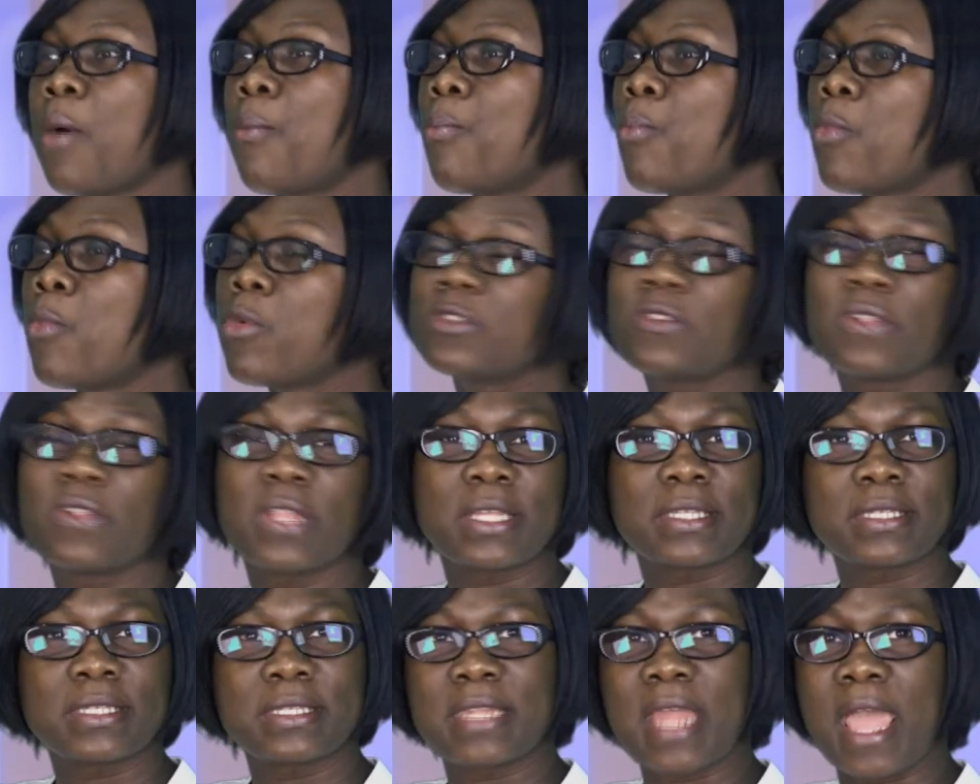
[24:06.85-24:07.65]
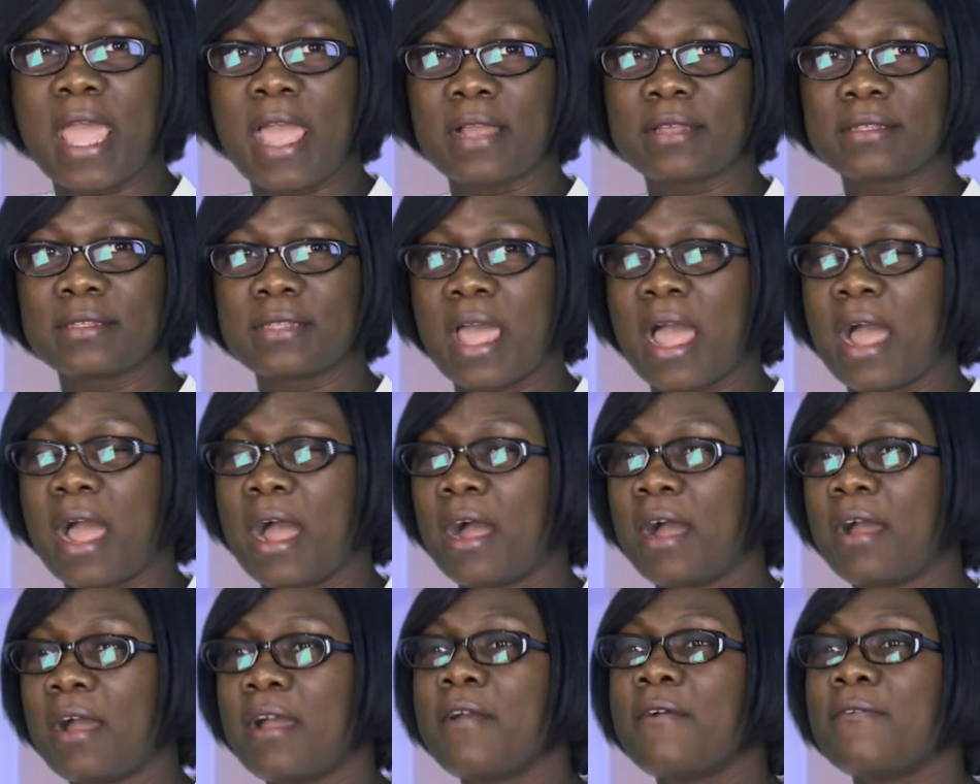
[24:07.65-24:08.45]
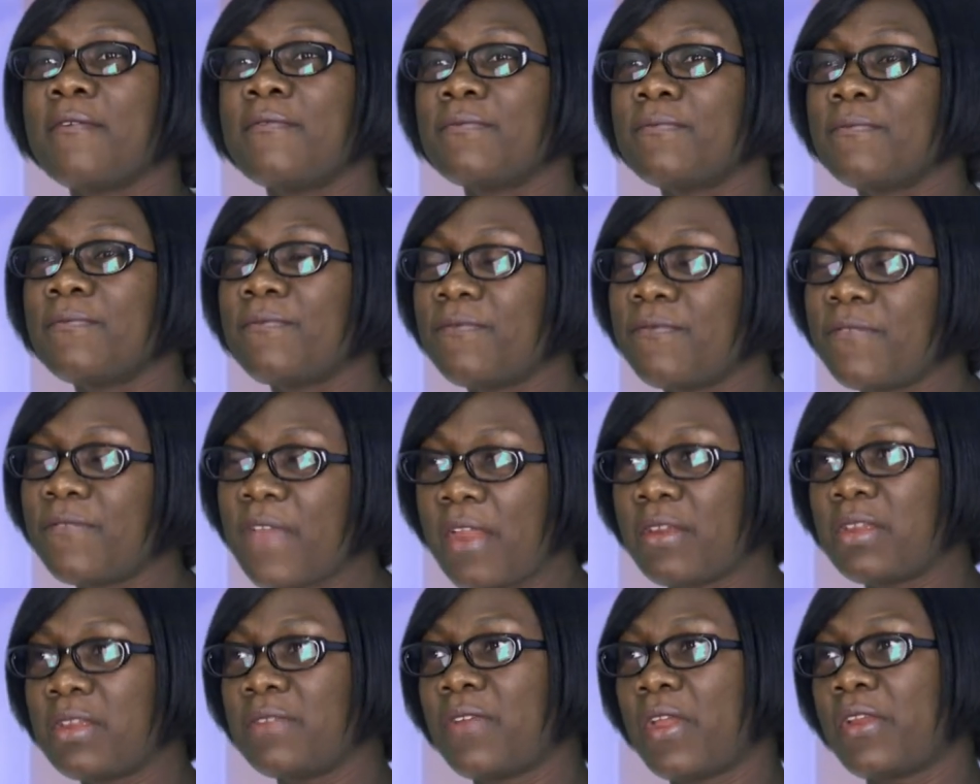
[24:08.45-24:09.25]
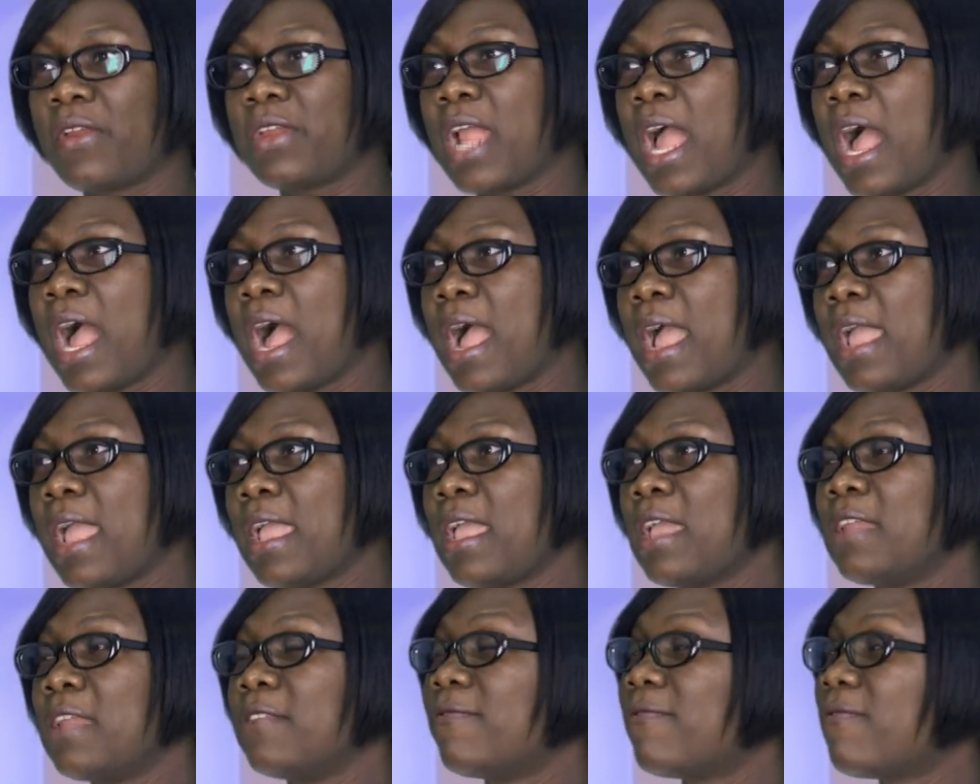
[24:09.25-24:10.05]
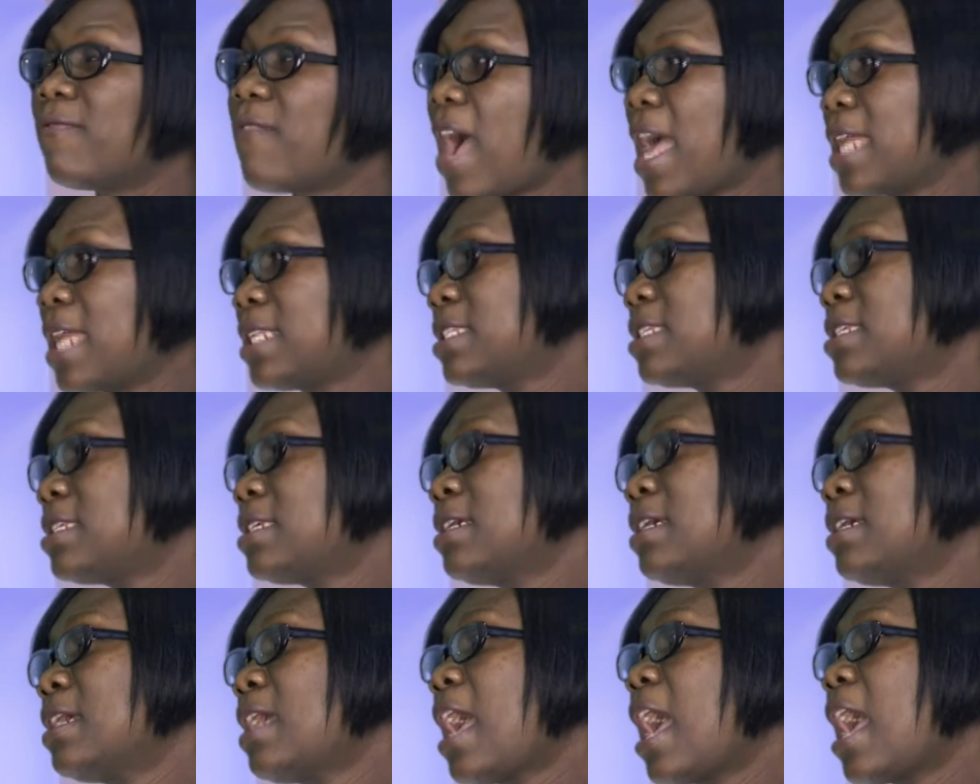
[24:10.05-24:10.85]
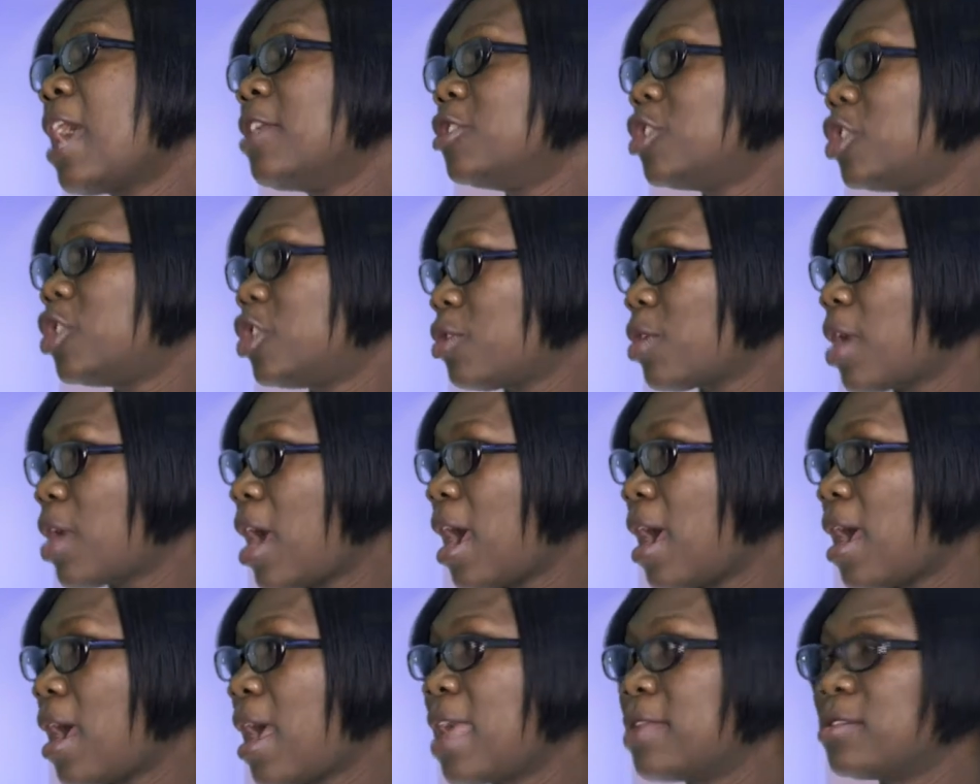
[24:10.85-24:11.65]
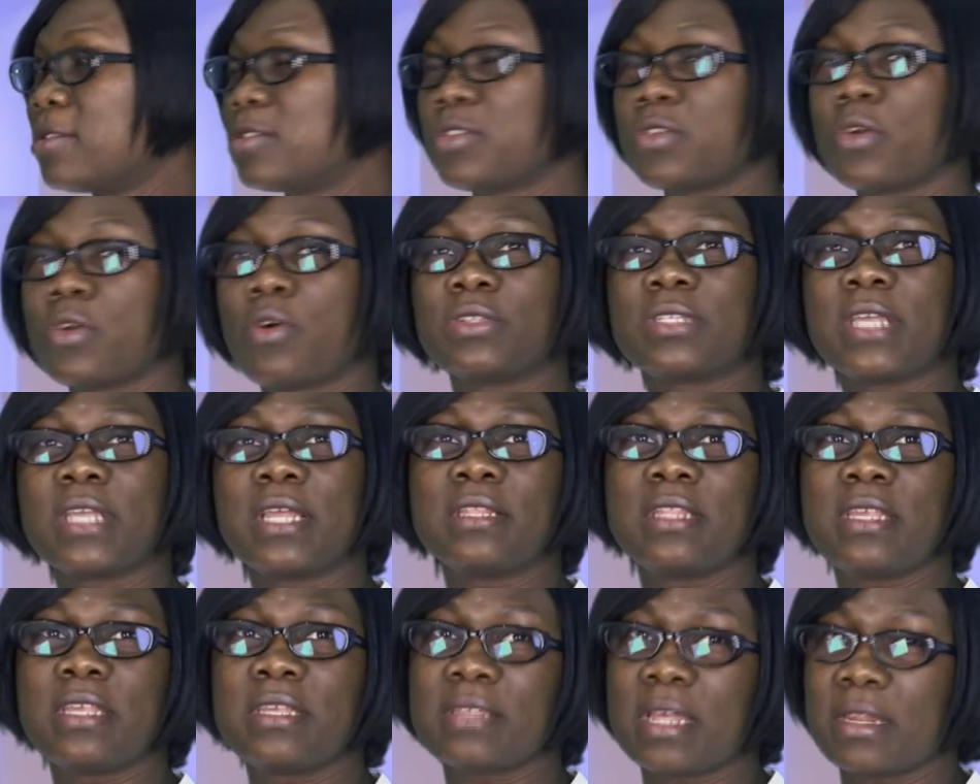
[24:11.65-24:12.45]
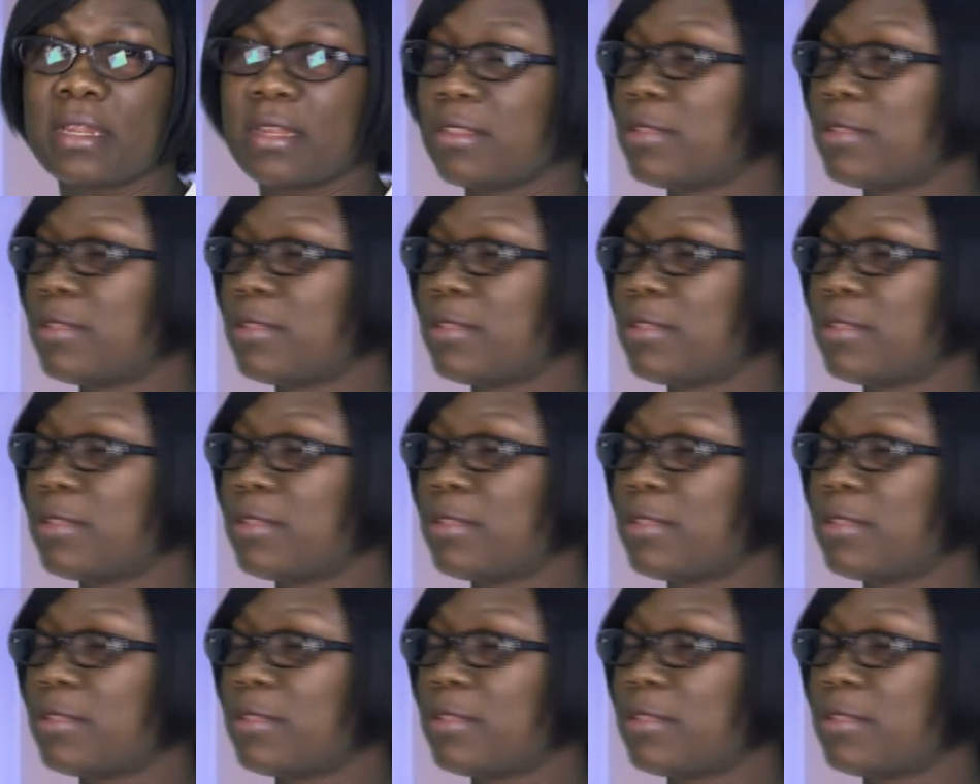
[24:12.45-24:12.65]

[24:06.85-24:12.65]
most of the snacks are very, very high in fat and sugar and salt. And these are the